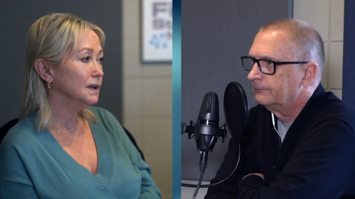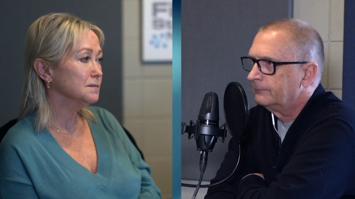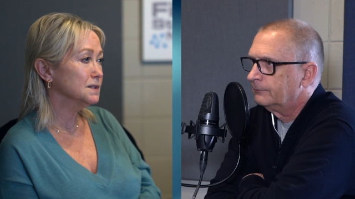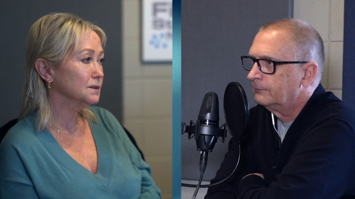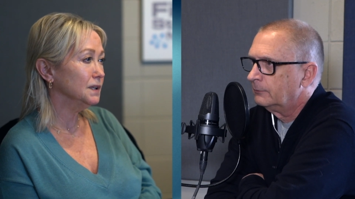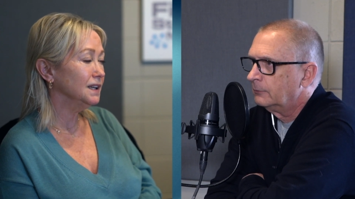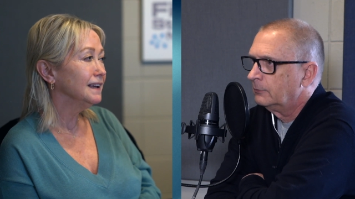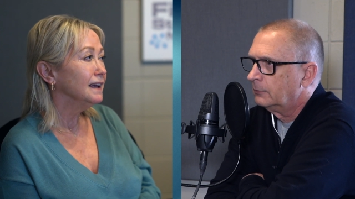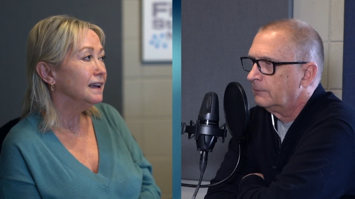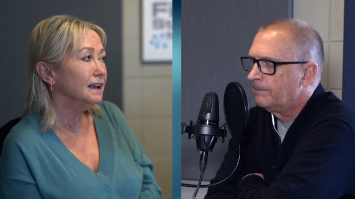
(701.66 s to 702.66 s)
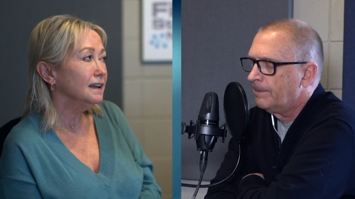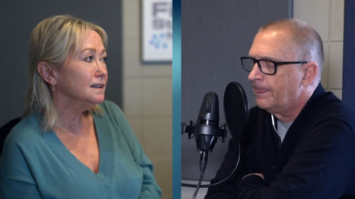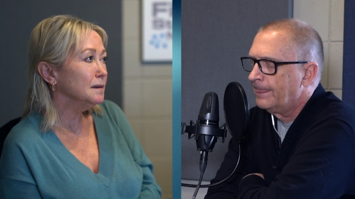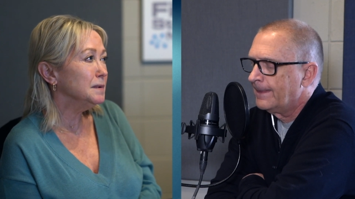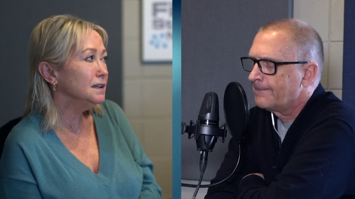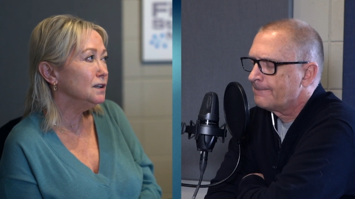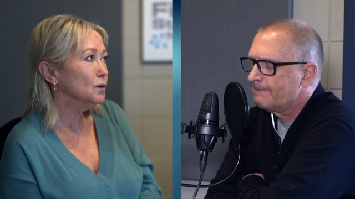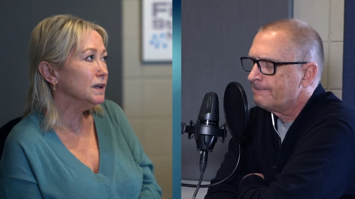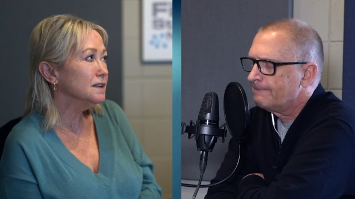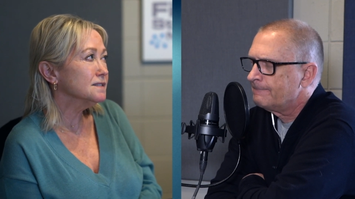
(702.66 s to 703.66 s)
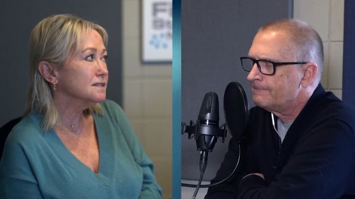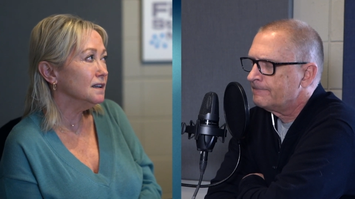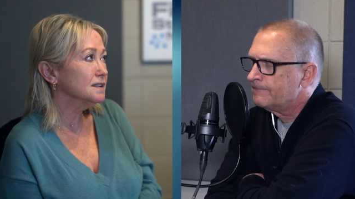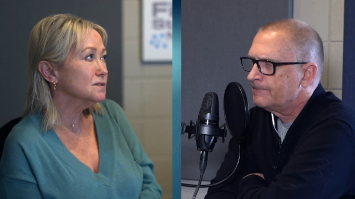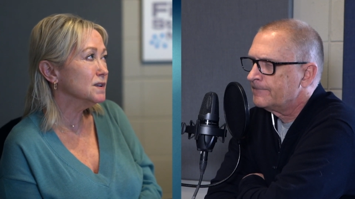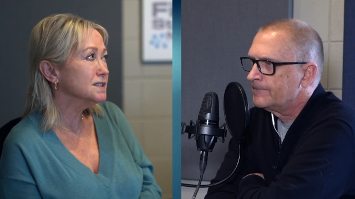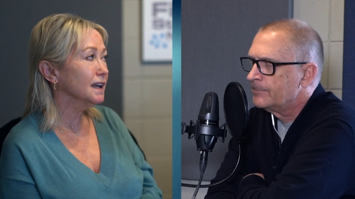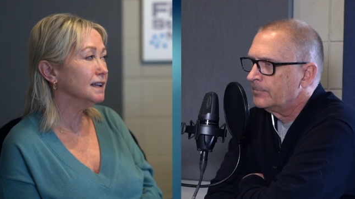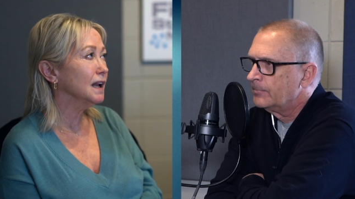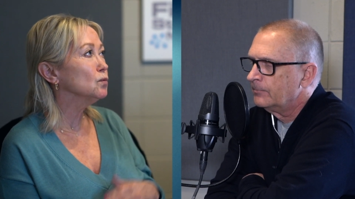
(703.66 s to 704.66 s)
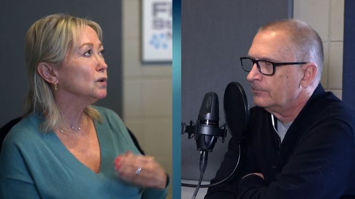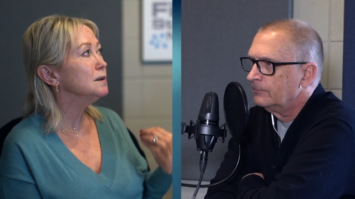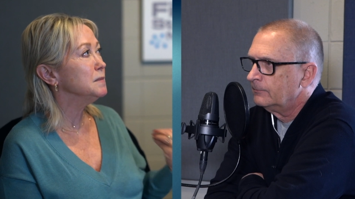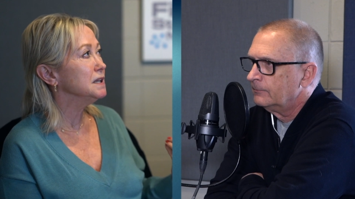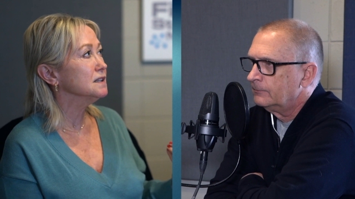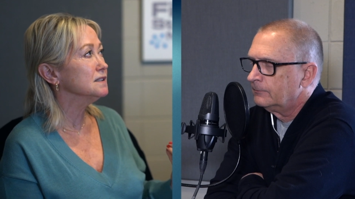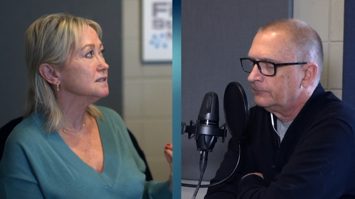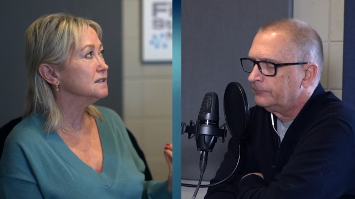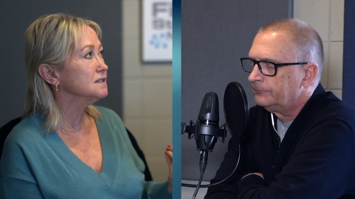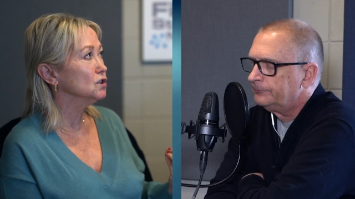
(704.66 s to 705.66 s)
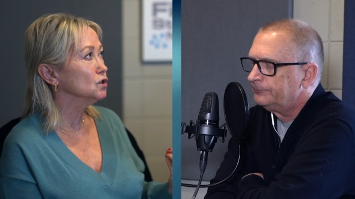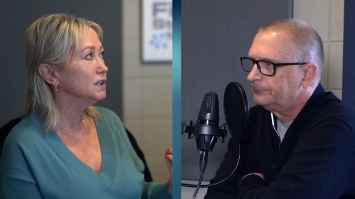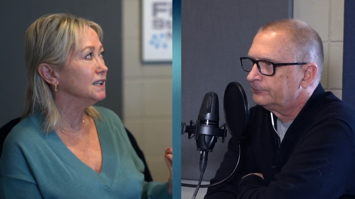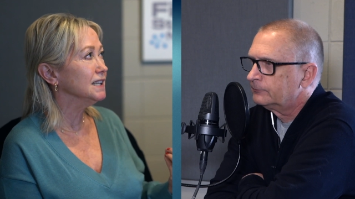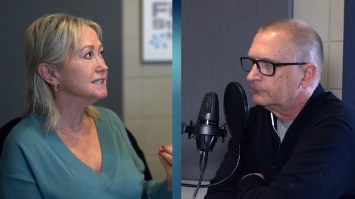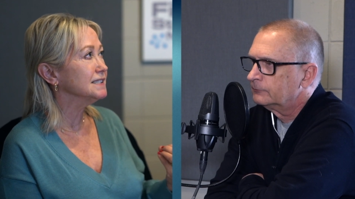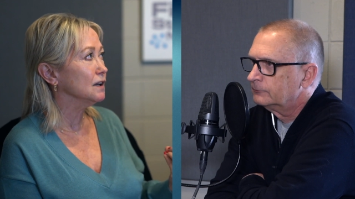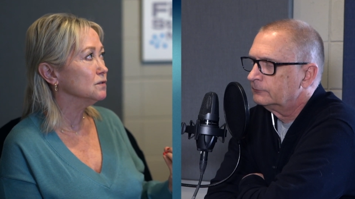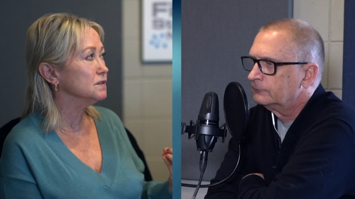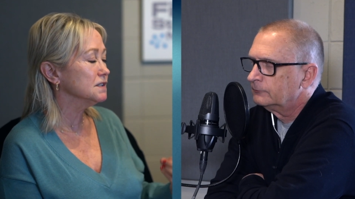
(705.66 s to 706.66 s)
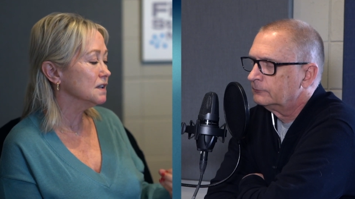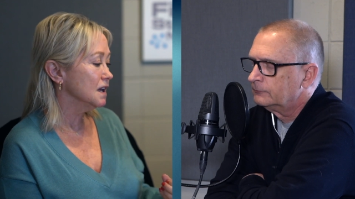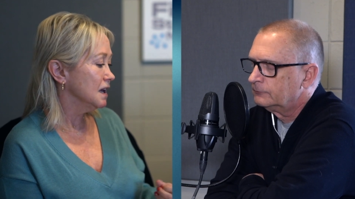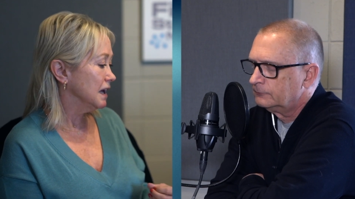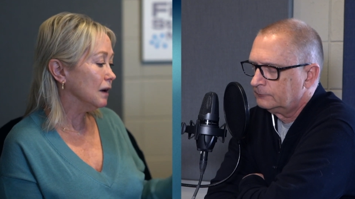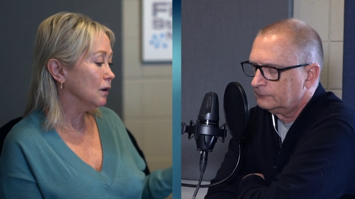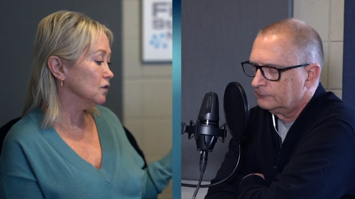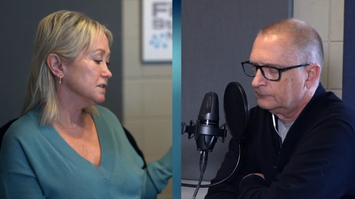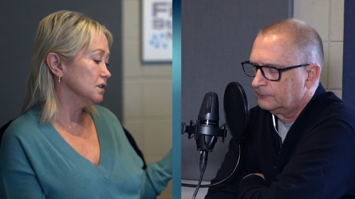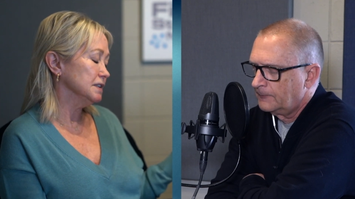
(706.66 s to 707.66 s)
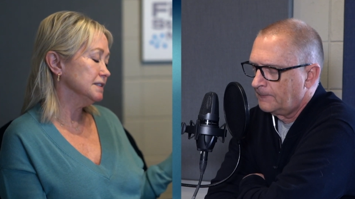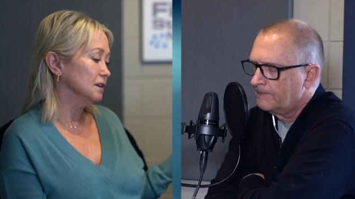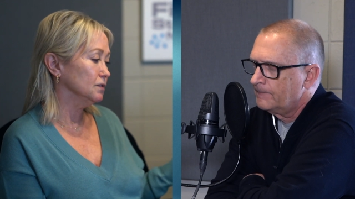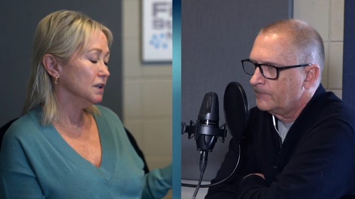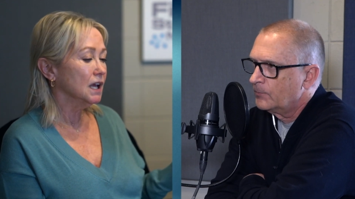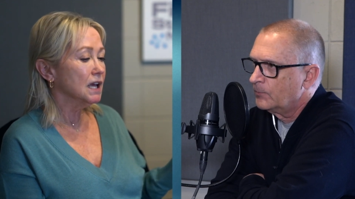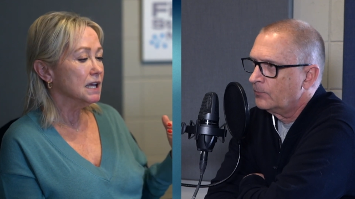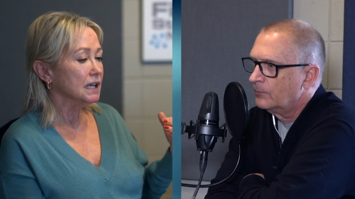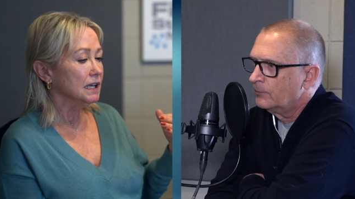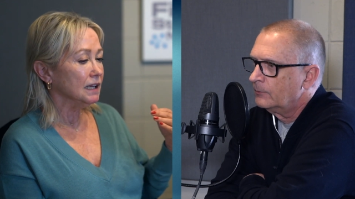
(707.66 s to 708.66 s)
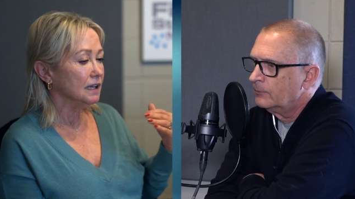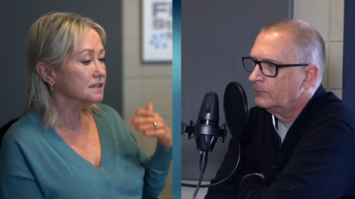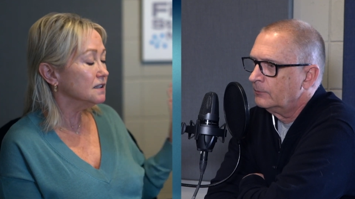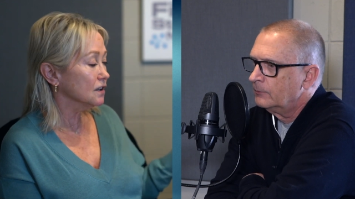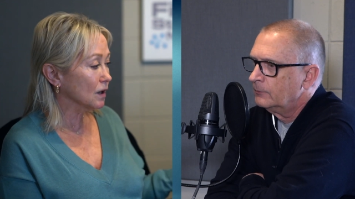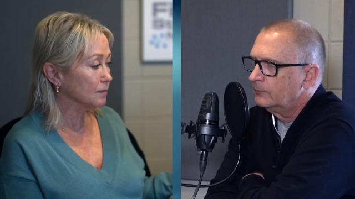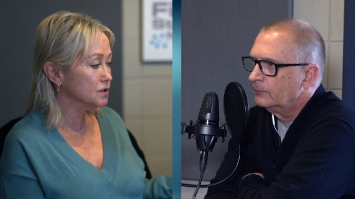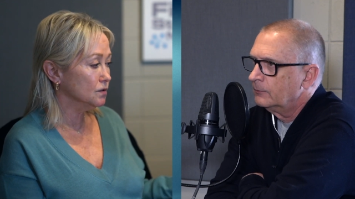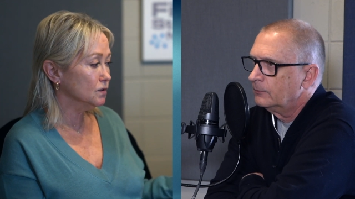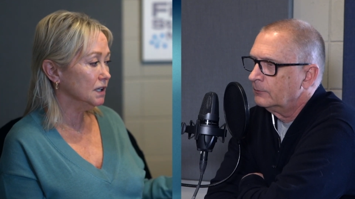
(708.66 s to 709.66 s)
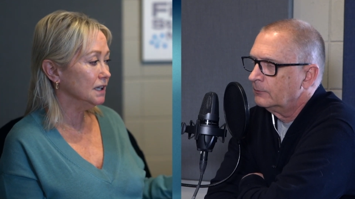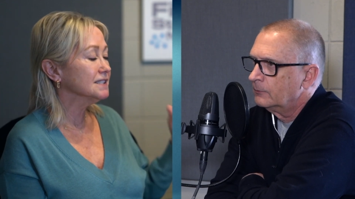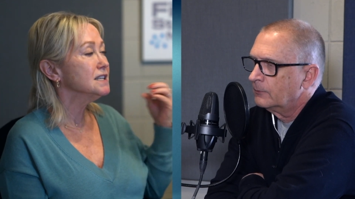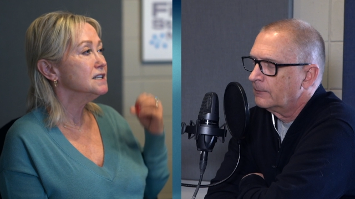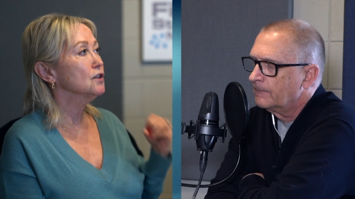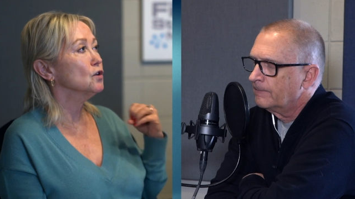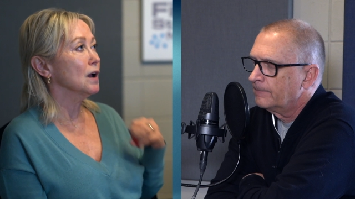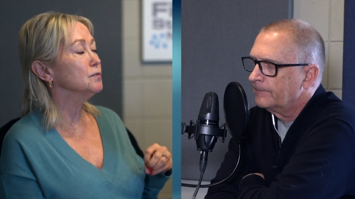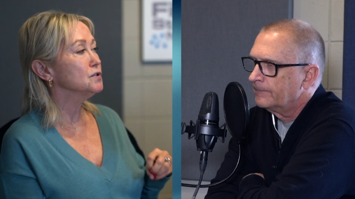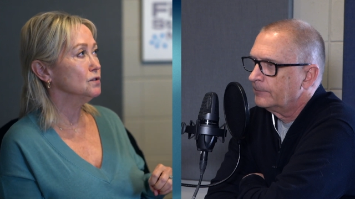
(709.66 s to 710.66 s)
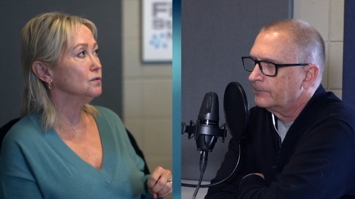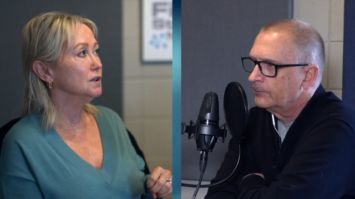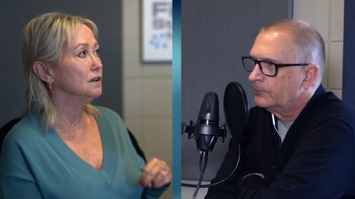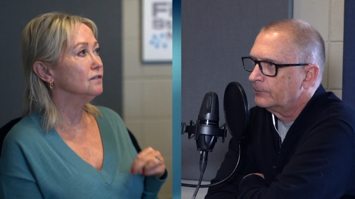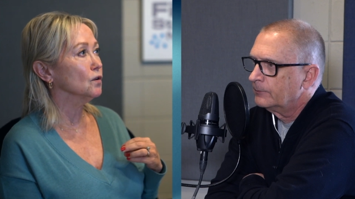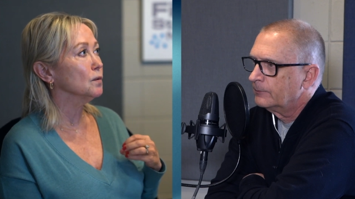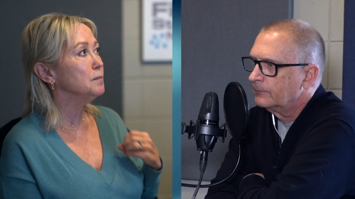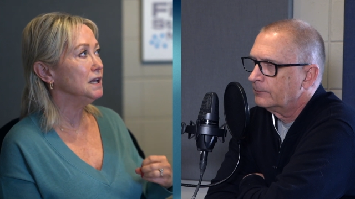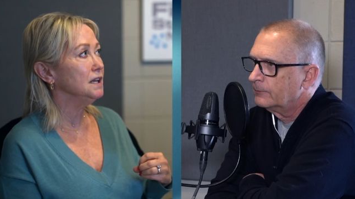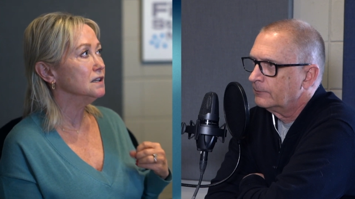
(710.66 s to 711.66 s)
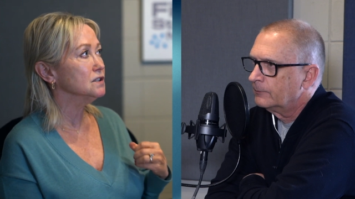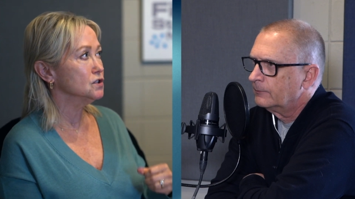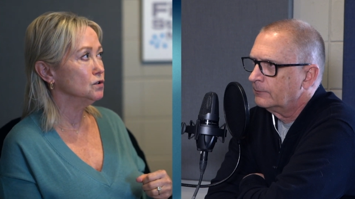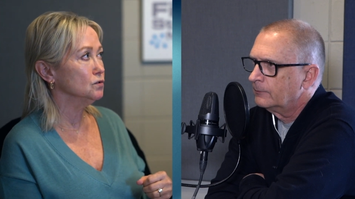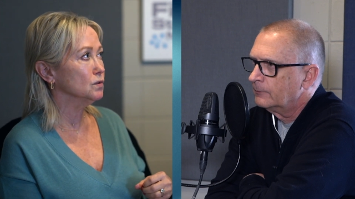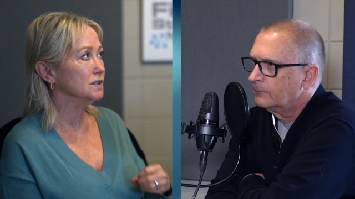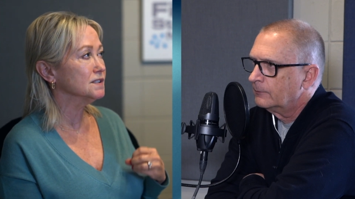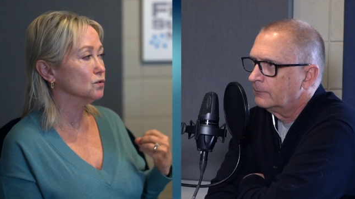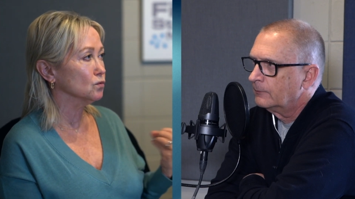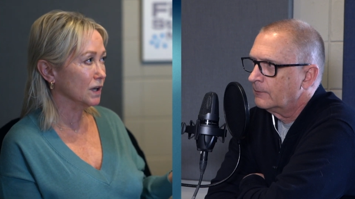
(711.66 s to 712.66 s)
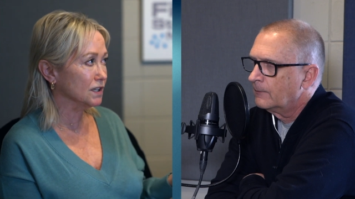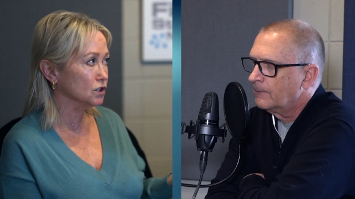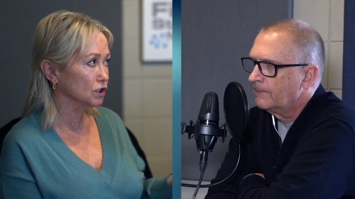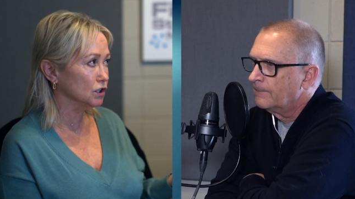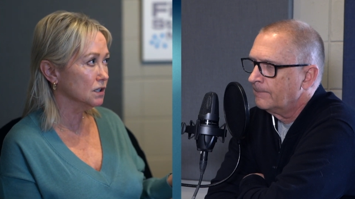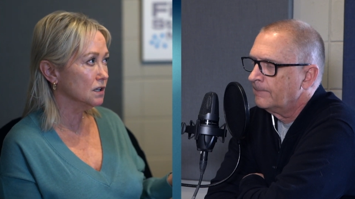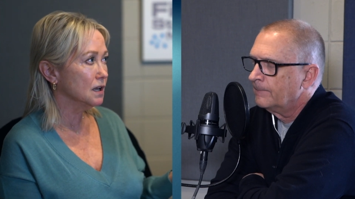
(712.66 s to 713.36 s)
Speaker 1: absolutely and i mean you know it's it's once again and i really mean this sincerely and it sounds however it's going to sound it's another opportunity. It's another opportunity for me to surrender